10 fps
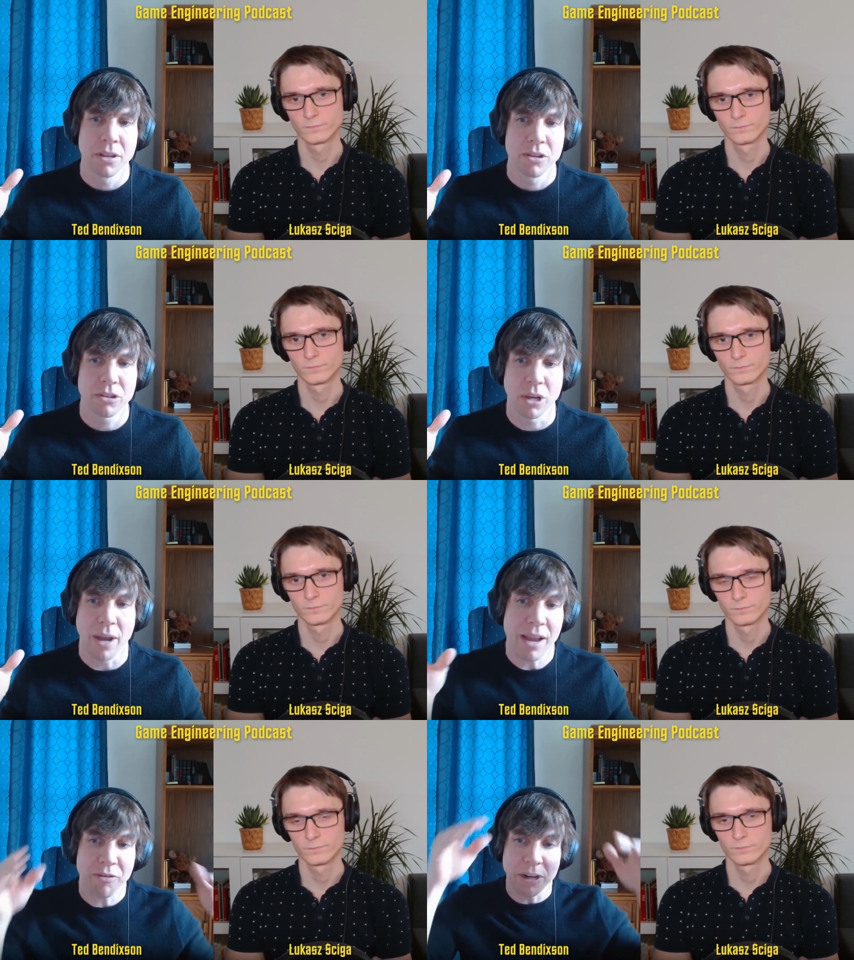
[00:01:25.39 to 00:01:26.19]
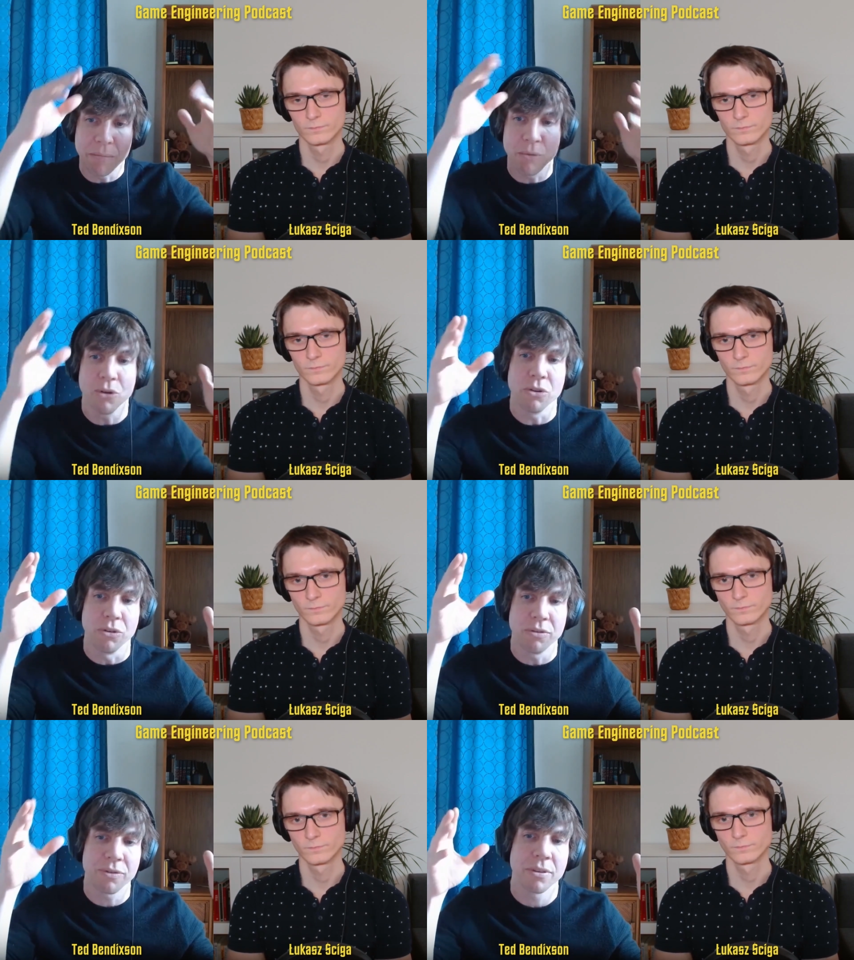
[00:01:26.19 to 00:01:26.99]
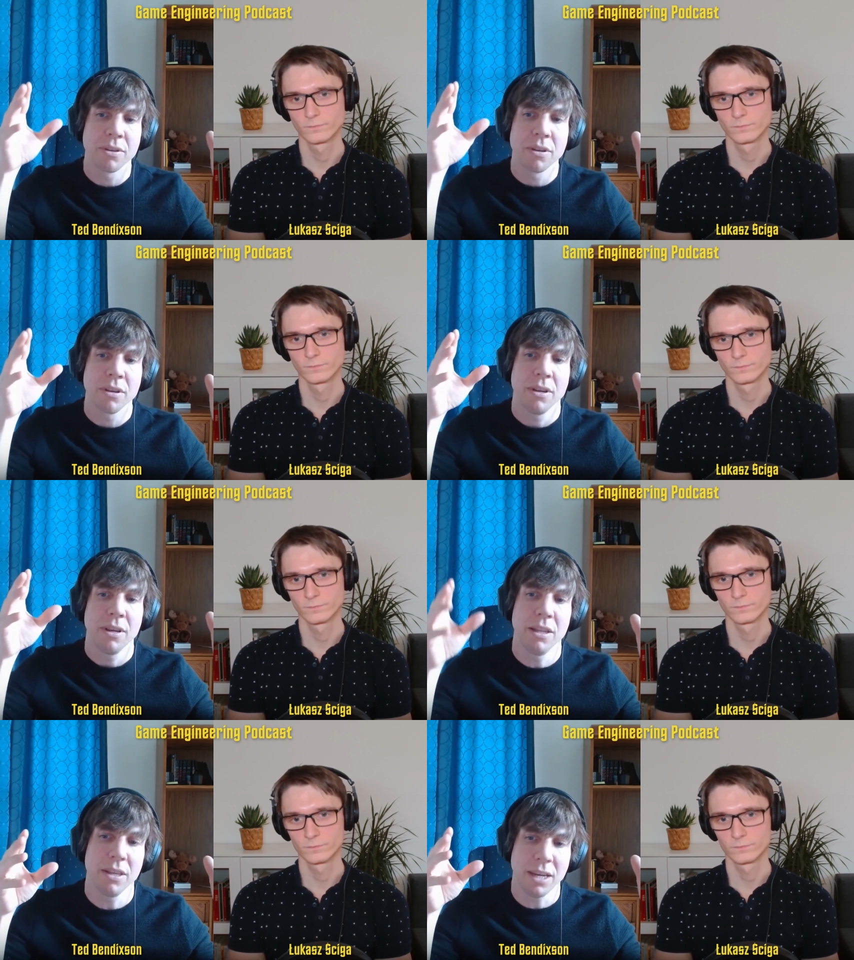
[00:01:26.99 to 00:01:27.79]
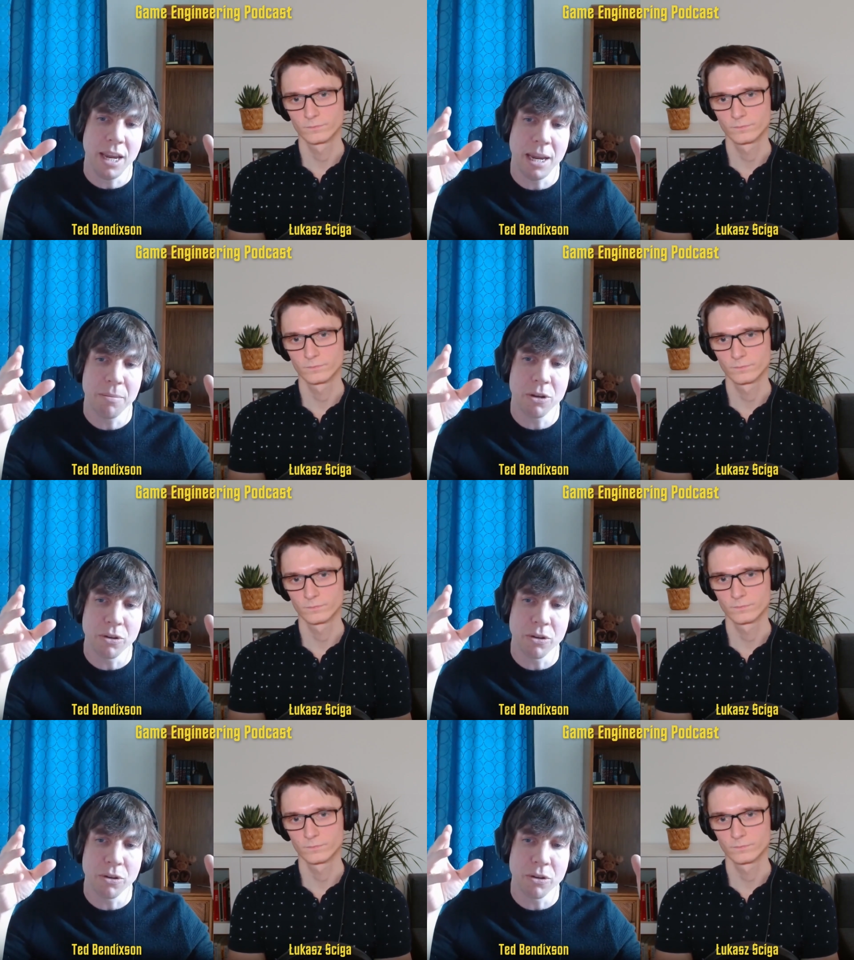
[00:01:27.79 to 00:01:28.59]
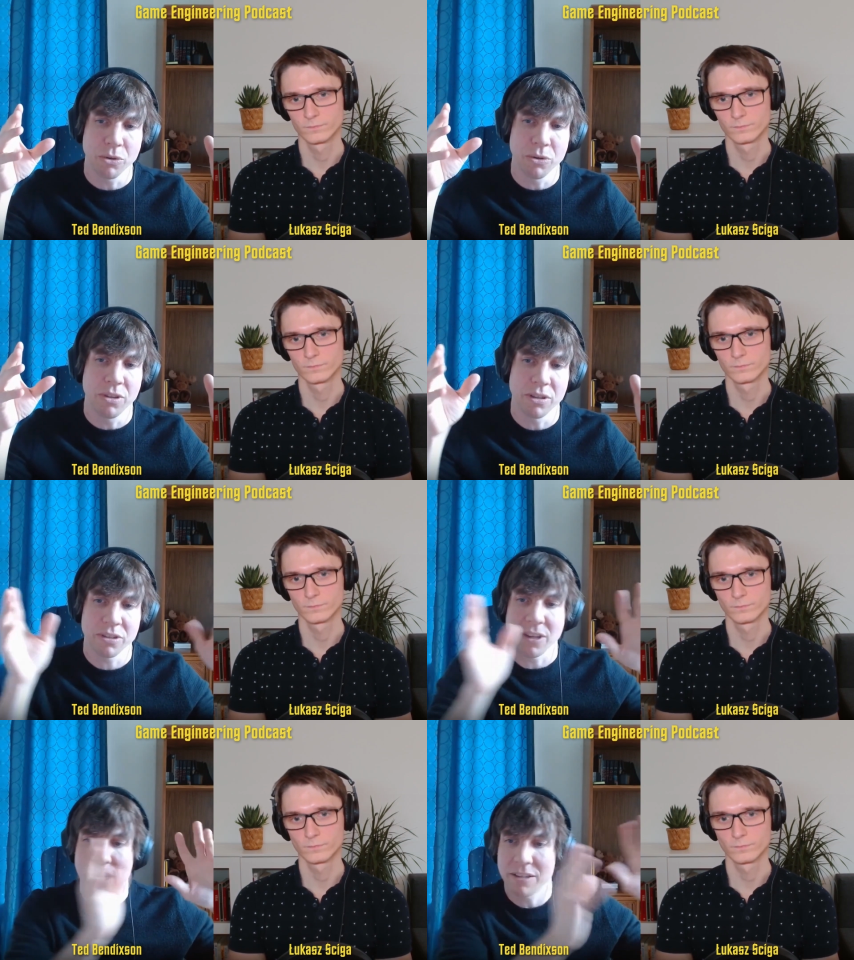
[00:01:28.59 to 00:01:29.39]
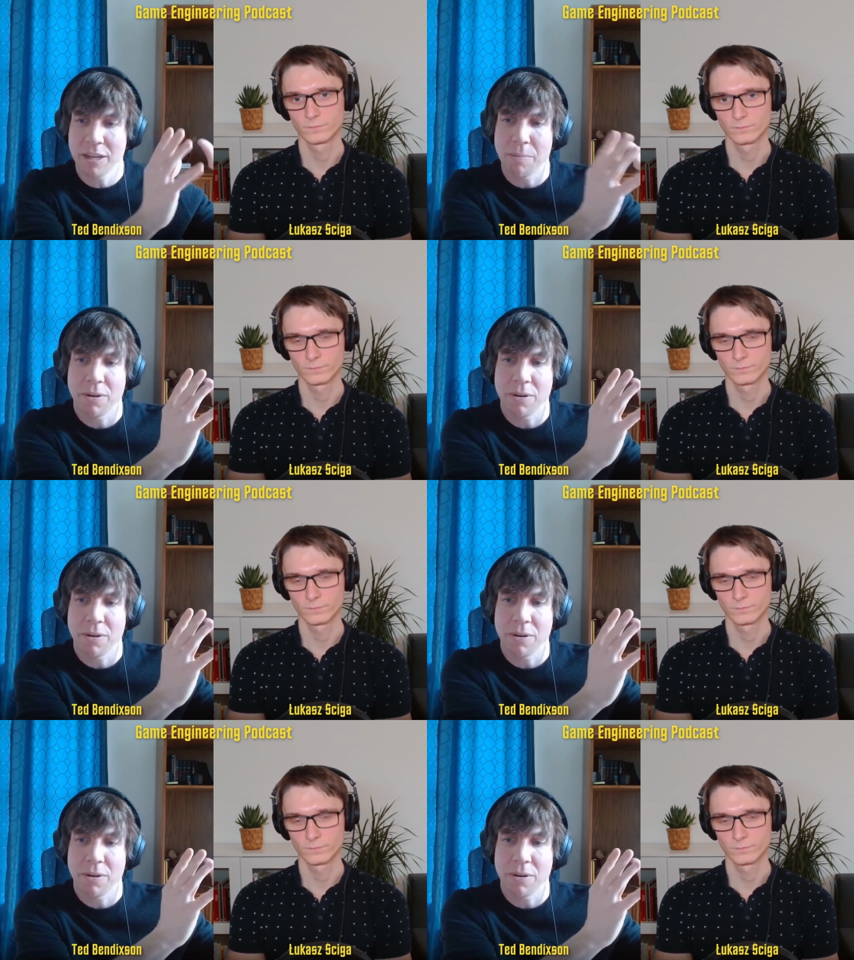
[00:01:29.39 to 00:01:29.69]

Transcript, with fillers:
Speaker 1: So every move in the game goes through this like